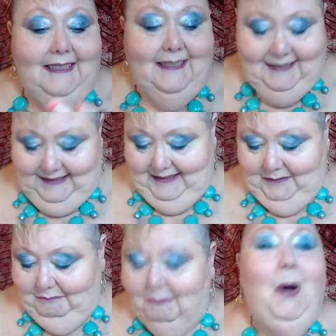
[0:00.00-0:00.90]

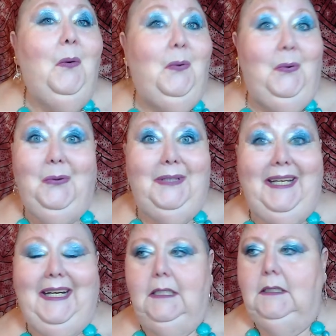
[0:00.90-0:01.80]
bold, and
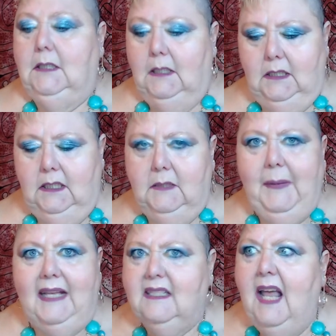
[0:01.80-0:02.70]
it's
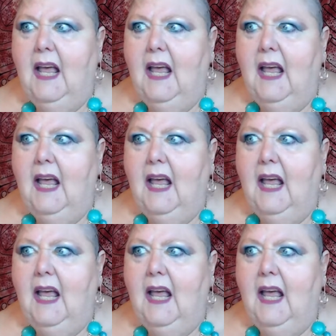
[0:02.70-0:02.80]
pastels.